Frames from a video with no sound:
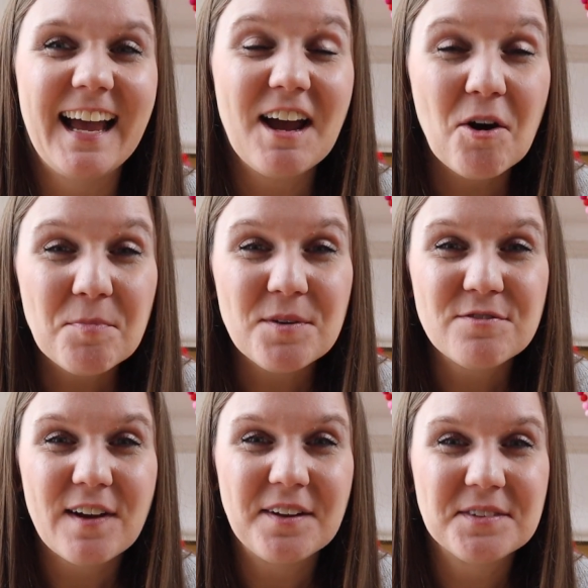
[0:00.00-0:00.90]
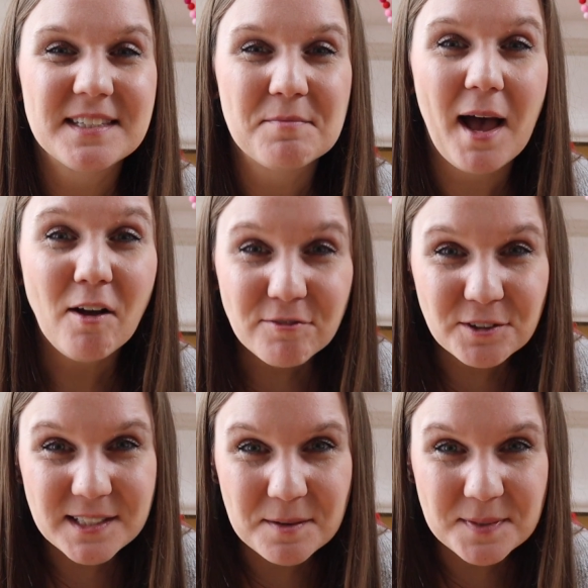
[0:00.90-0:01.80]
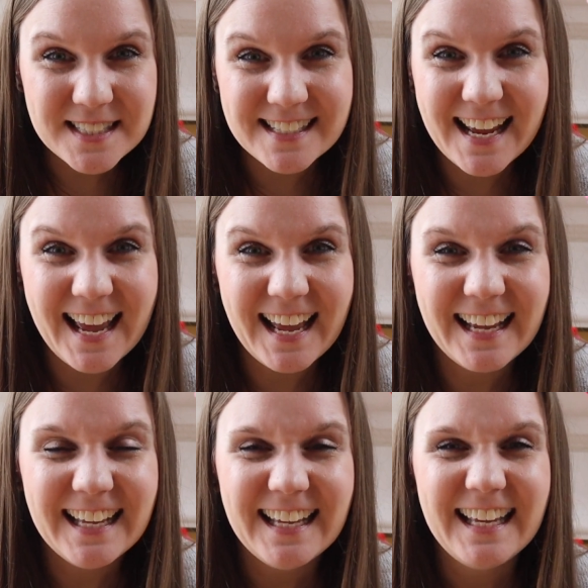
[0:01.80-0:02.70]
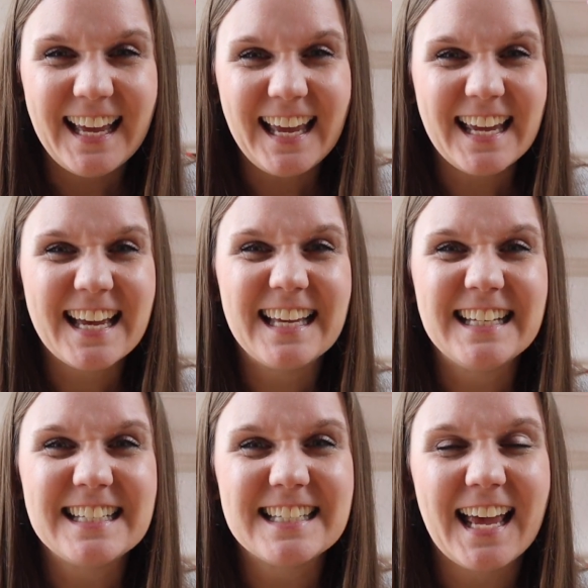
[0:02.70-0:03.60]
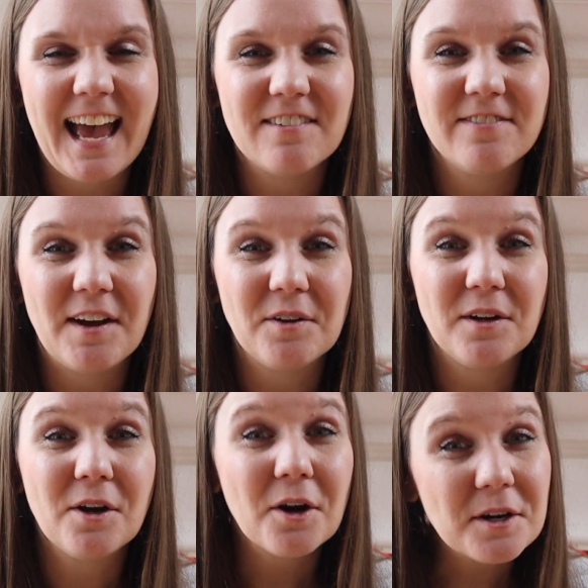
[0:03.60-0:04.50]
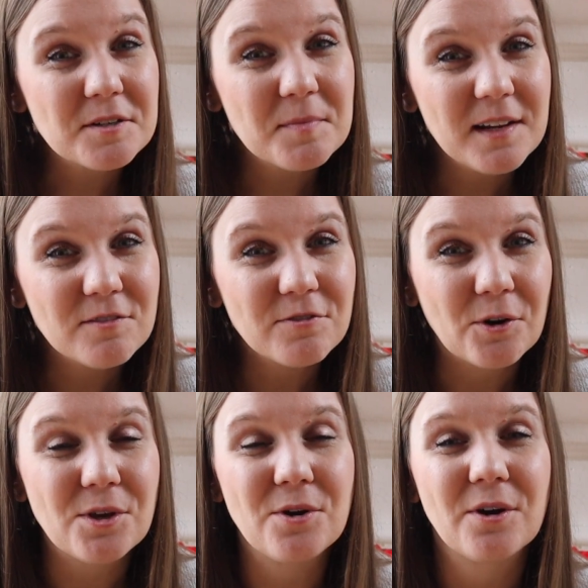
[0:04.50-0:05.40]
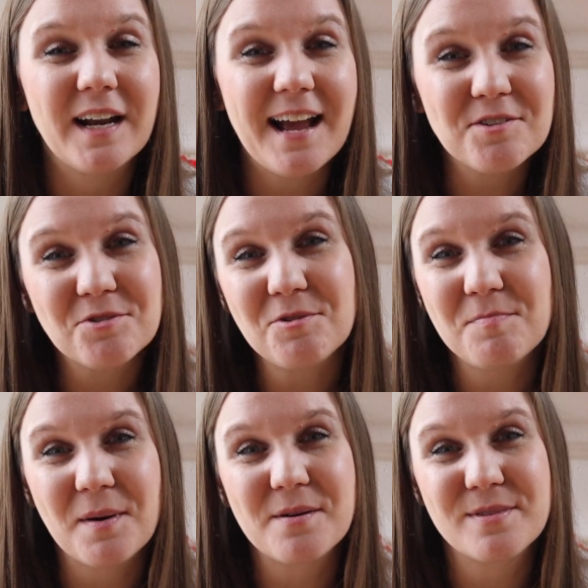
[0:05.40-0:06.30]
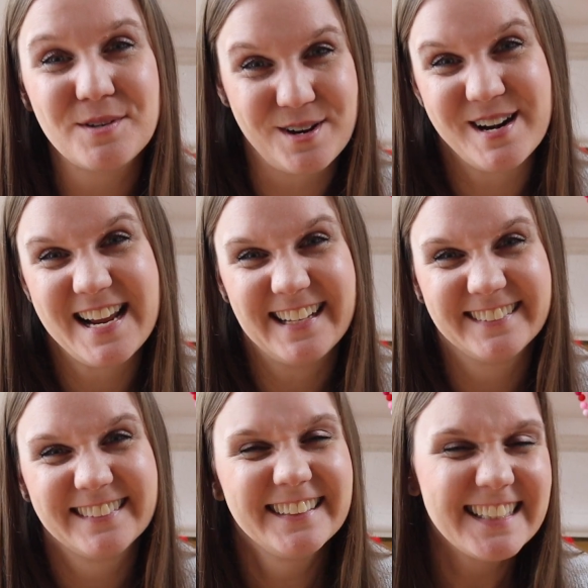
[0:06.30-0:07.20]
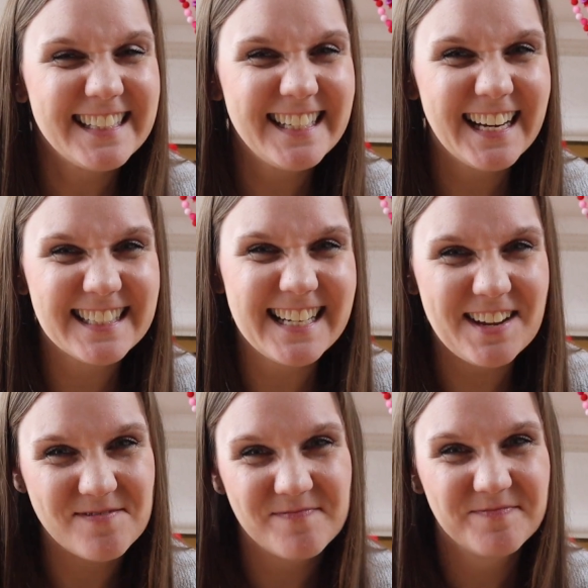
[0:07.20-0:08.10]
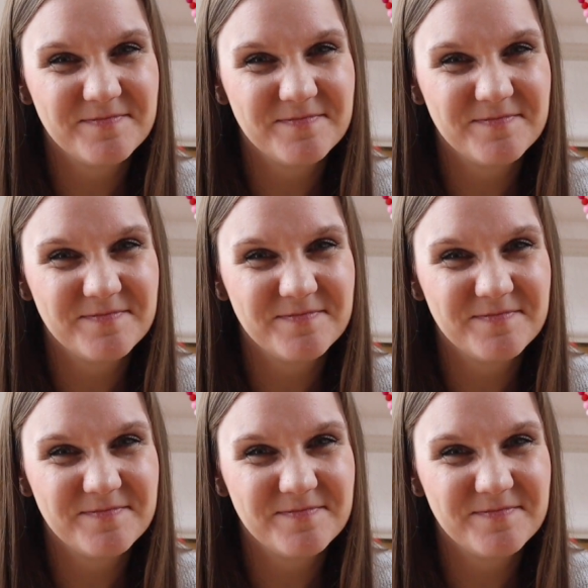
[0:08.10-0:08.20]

I hope you found some helpful tips today and have found encouragement for your natural birth journey. See you next time.